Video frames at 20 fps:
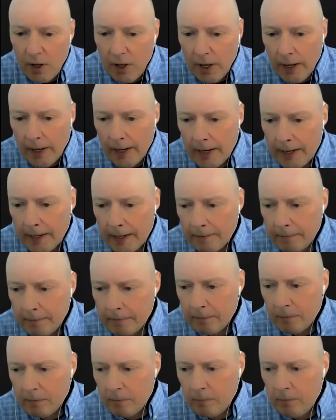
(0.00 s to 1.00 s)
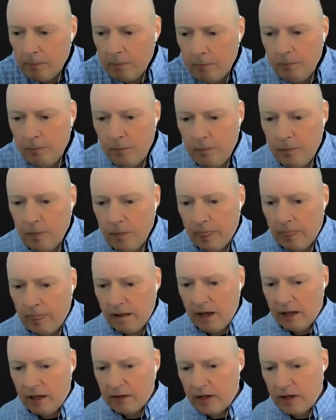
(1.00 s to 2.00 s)
And
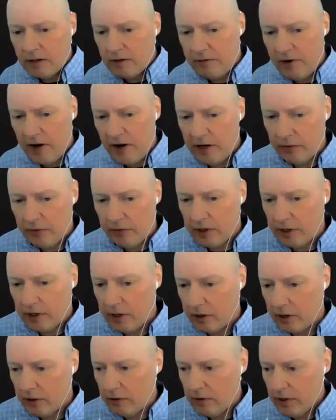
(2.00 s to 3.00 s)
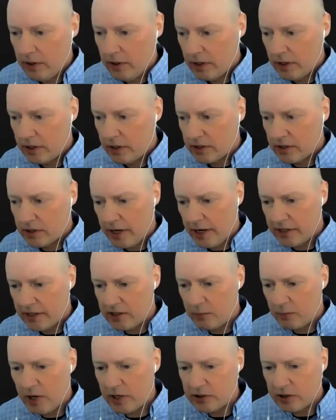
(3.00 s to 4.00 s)
then the final thing here is, as I
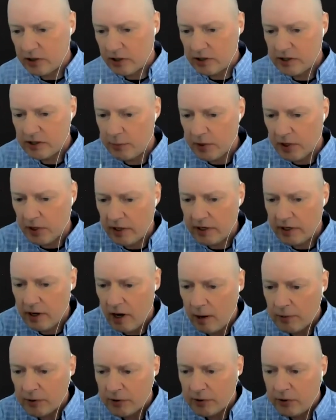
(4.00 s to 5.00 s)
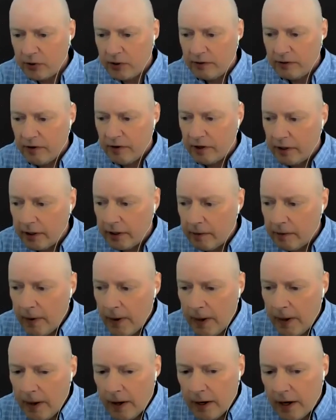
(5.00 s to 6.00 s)
mentioned, it's typically opportunity funding.
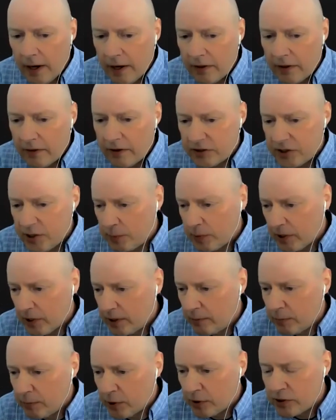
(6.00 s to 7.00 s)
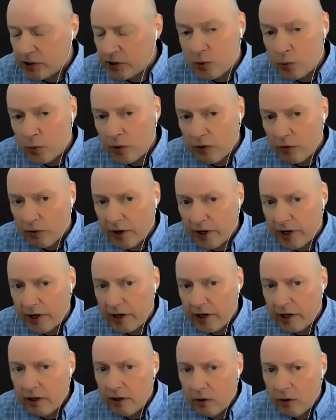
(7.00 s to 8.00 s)
They're typically purchased with
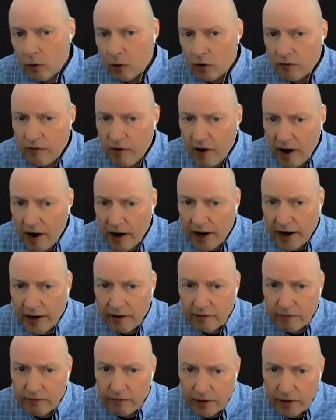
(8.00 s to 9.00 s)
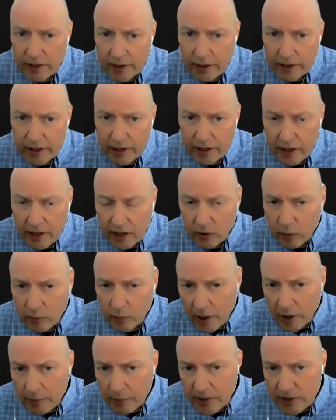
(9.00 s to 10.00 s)
3 or 5. I know in
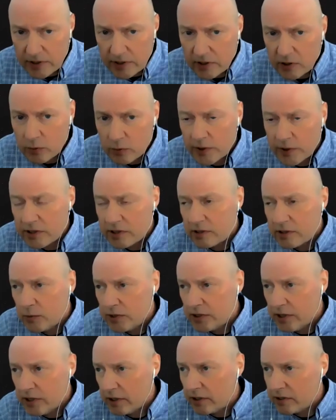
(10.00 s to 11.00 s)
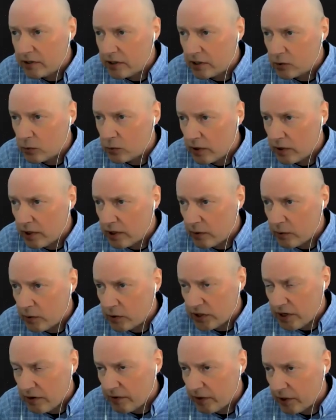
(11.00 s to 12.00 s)
my business, we sell these things with a
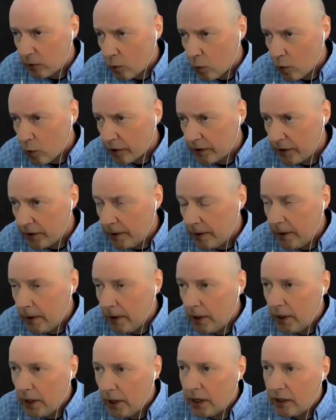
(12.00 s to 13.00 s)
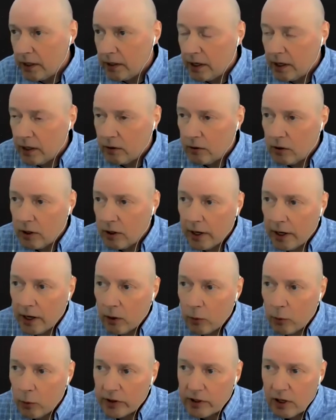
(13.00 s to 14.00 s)
7-year warranty. And then
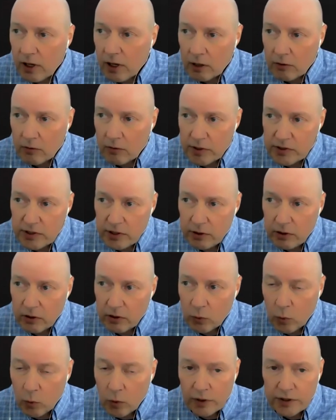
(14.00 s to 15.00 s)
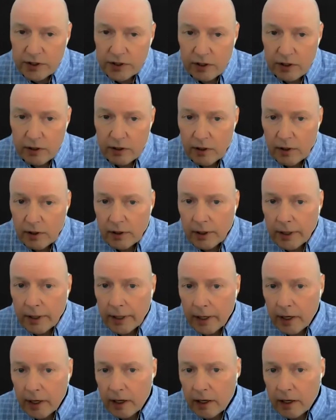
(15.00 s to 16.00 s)
when the clock runs out on the warranty
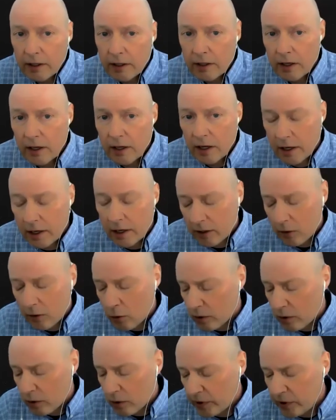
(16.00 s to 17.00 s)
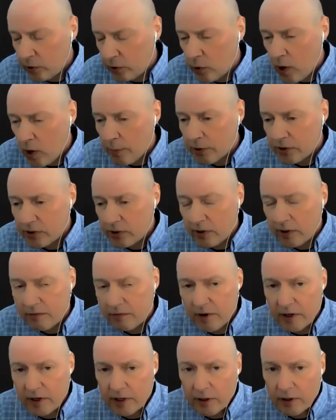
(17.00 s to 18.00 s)
or when new opportunity
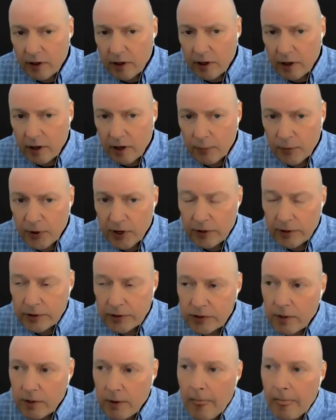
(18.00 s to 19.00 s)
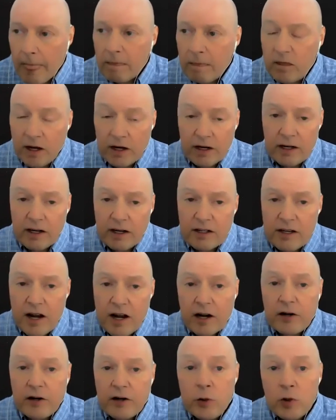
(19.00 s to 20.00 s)
funding appears, then an
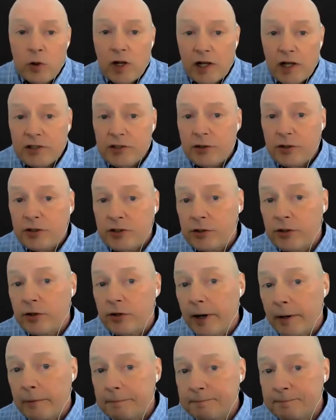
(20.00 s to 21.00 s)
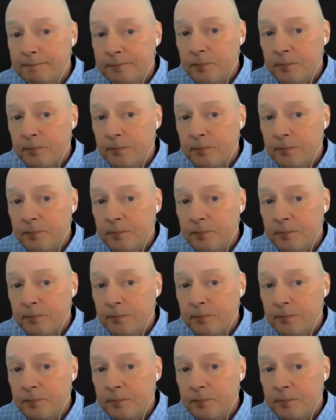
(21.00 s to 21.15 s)
entire new cluster is stood up.